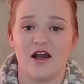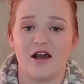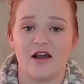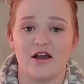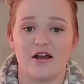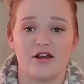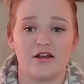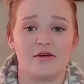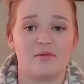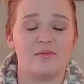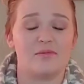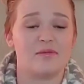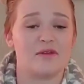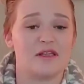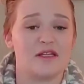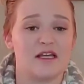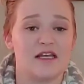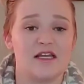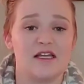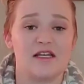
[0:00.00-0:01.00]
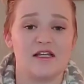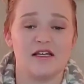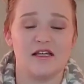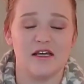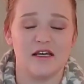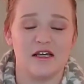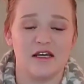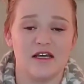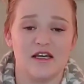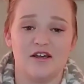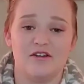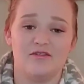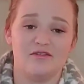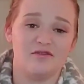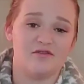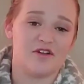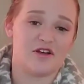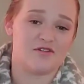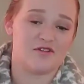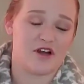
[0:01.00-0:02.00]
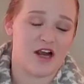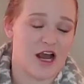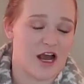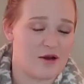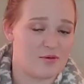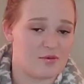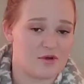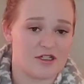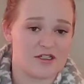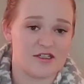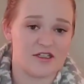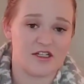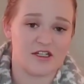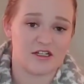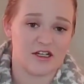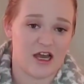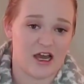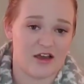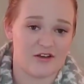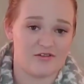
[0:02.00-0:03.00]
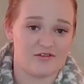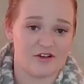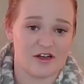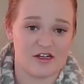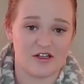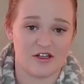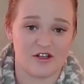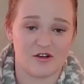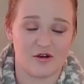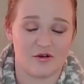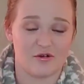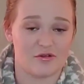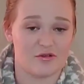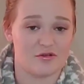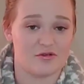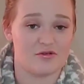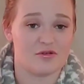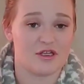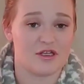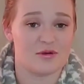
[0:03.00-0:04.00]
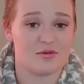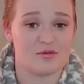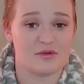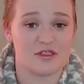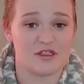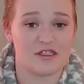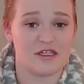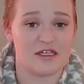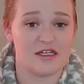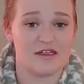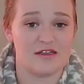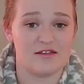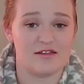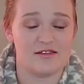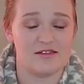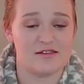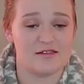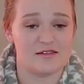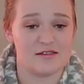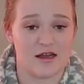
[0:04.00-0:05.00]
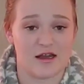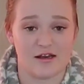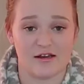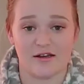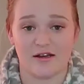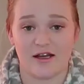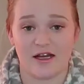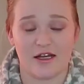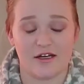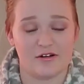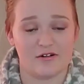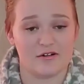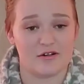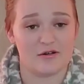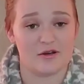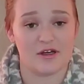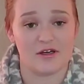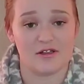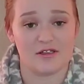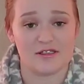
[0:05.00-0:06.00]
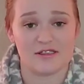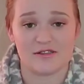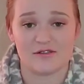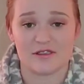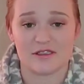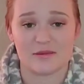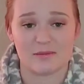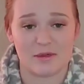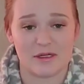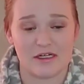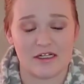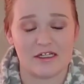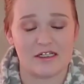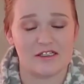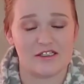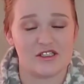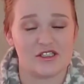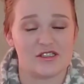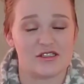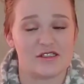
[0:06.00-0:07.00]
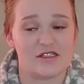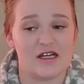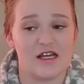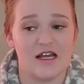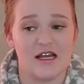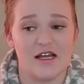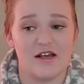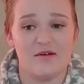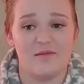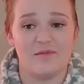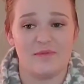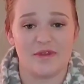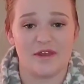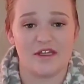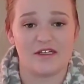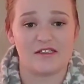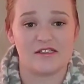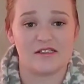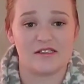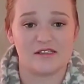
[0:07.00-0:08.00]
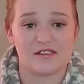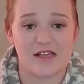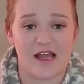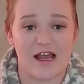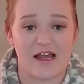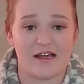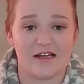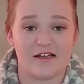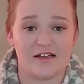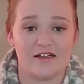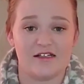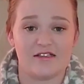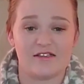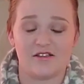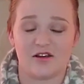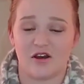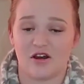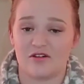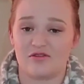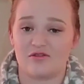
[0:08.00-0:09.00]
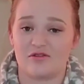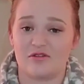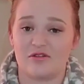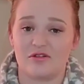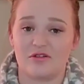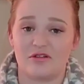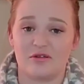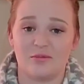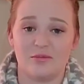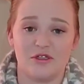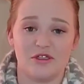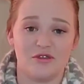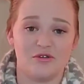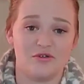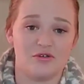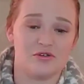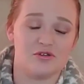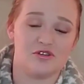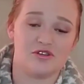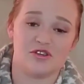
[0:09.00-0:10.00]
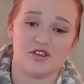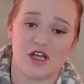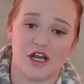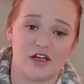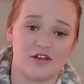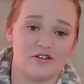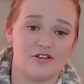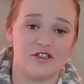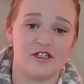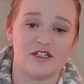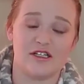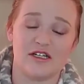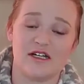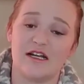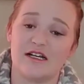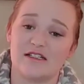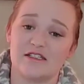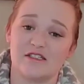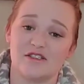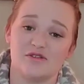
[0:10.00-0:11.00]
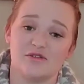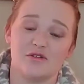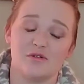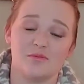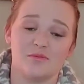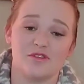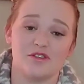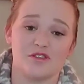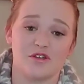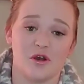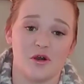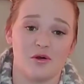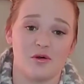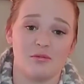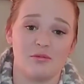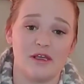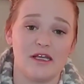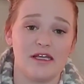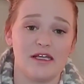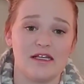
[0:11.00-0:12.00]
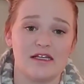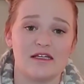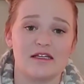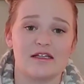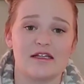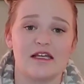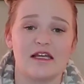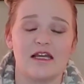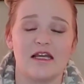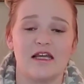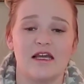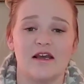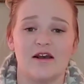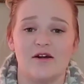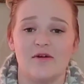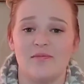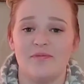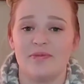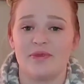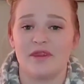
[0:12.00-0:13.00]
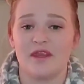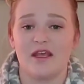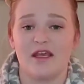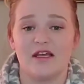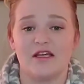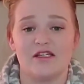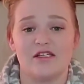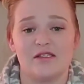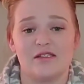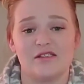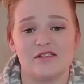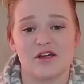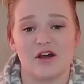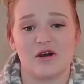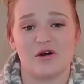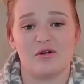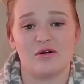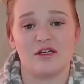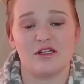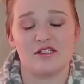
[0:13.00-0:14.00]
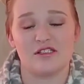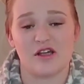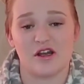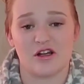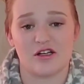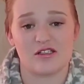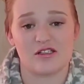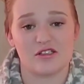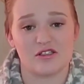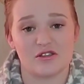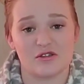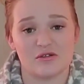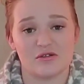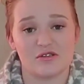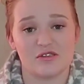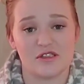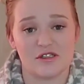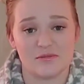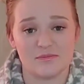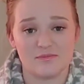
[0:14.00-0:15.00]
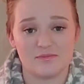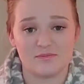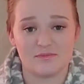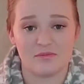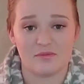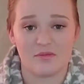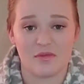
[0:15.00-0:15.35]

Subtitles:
If you've never had one, they're not fun to go through. They really suck. I don't know how else to explain it. It's sad. It's awful. I mean, you lose your child, you get connected to them so immediately, so it's hard to lose them.